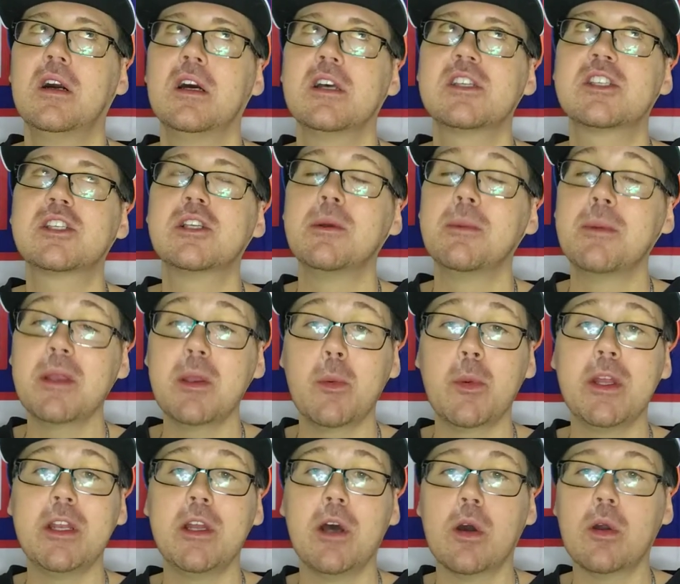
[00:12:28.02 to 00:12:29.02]
assuming
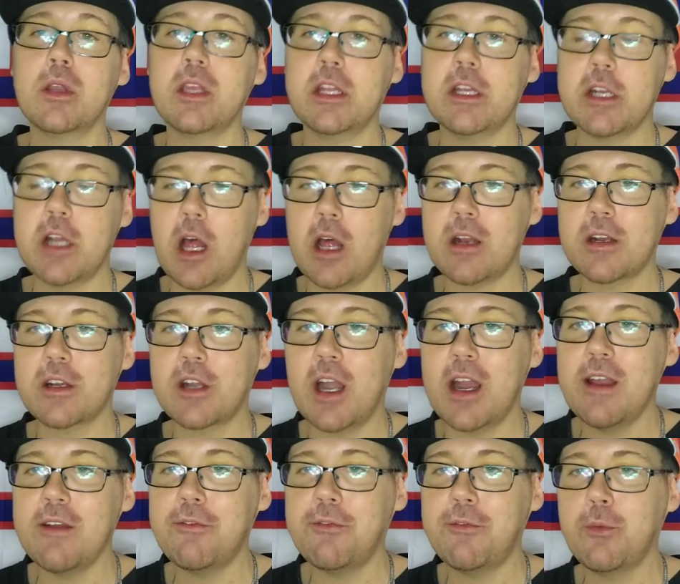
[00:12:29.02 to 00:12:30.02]
we don't get an
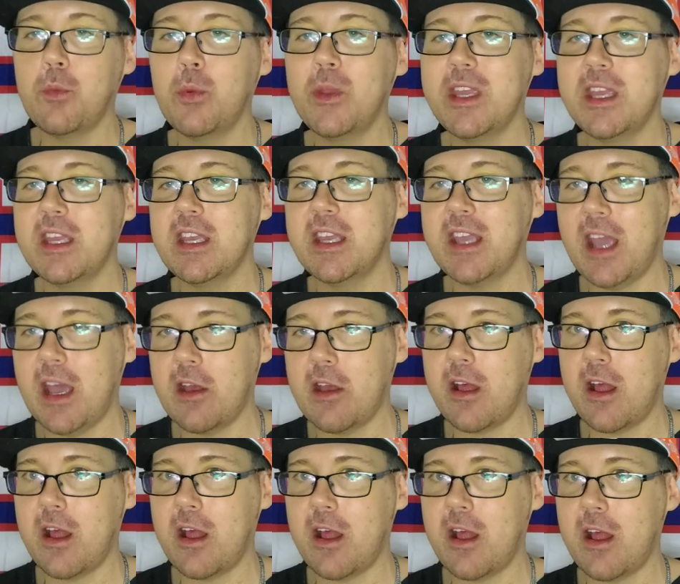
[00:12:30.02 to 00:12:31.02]
autograph, we can count
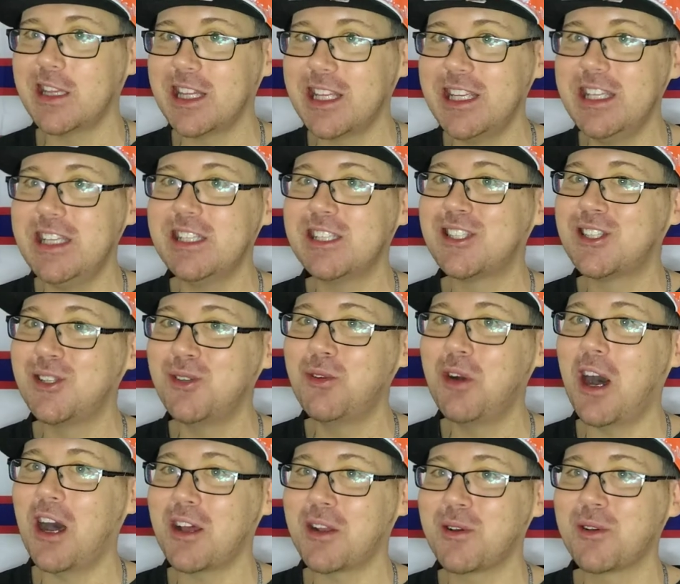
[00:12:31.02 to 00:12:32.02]
on at least 2
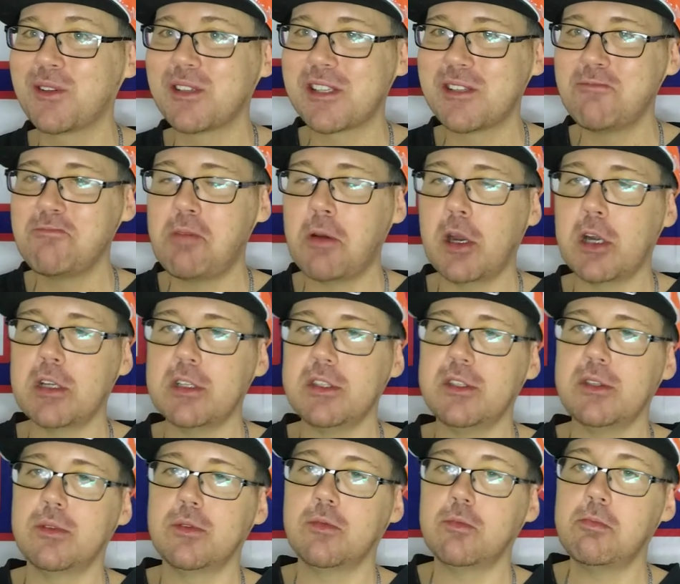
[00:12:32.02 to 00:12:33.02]
autos in part
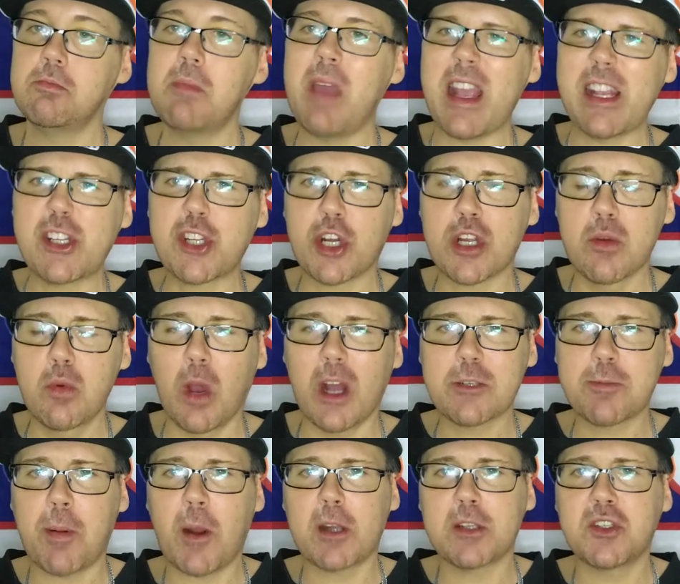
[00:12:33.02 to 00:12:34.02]
2. Make sure you watch
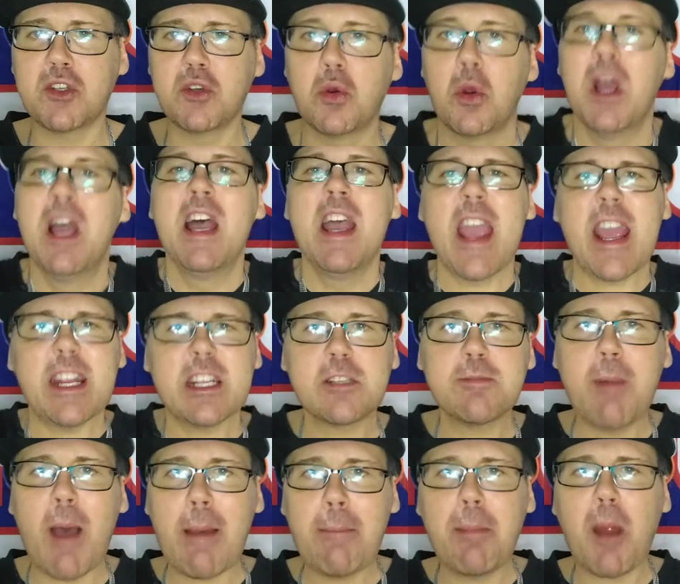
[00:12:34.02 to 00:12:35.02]
part 2. And it's
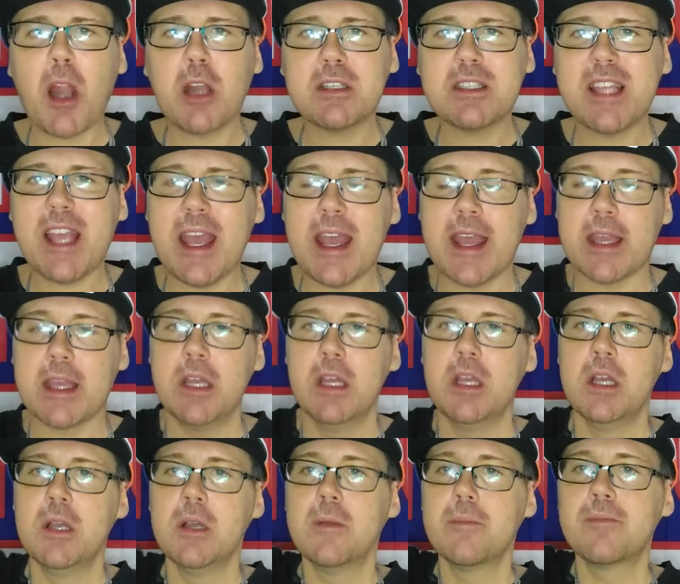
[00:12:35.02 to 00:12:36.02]
my birthday.
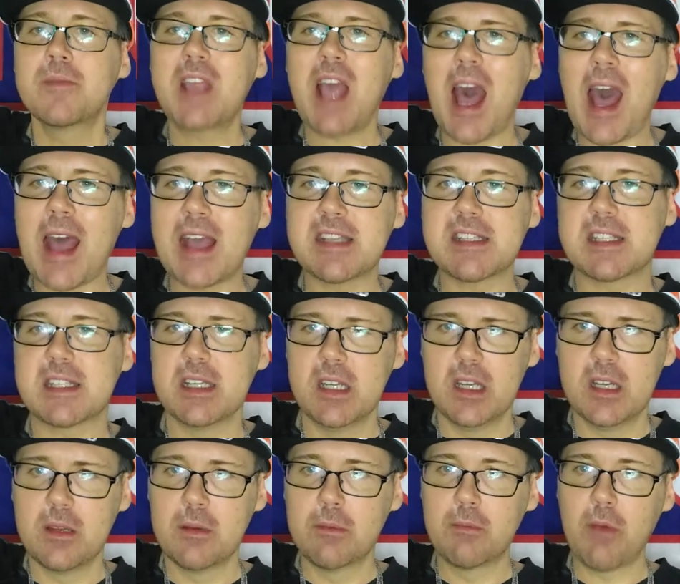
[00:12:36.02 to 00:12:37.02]
Guys,
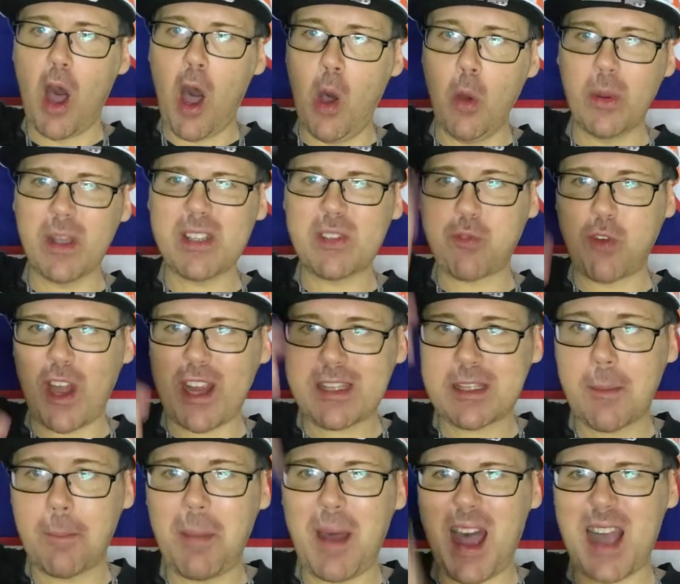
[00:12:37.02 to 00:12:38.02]
always rate
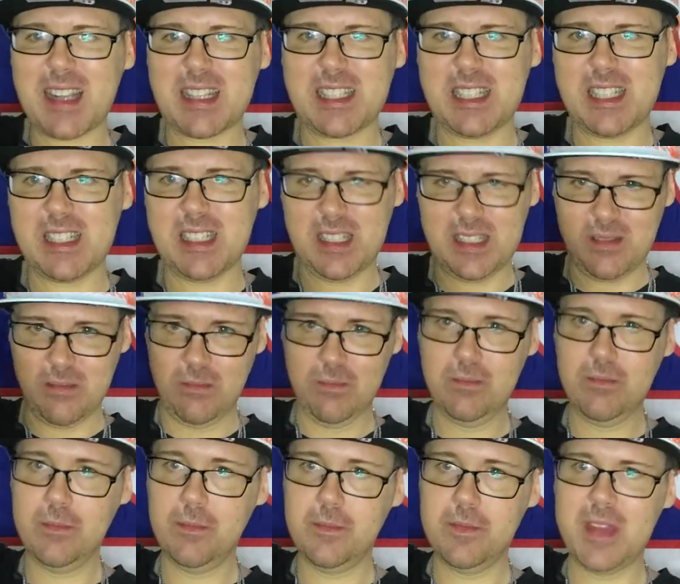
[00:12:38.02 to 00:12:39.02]
the boxes.
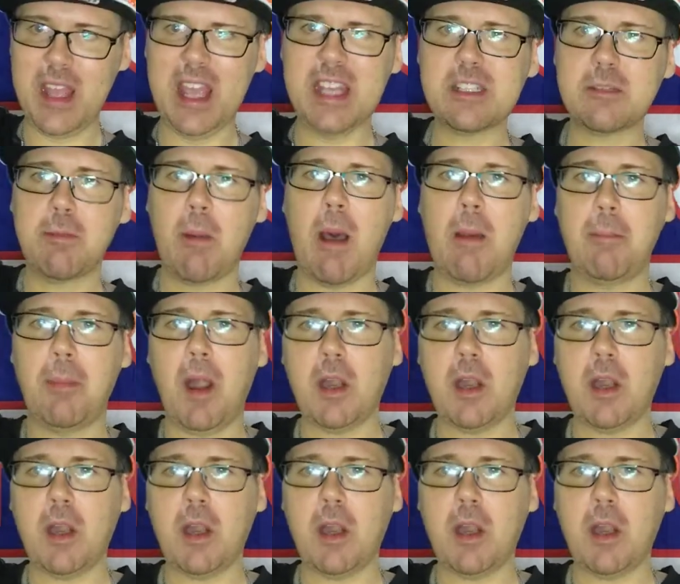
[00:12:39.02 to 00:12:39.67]
It's my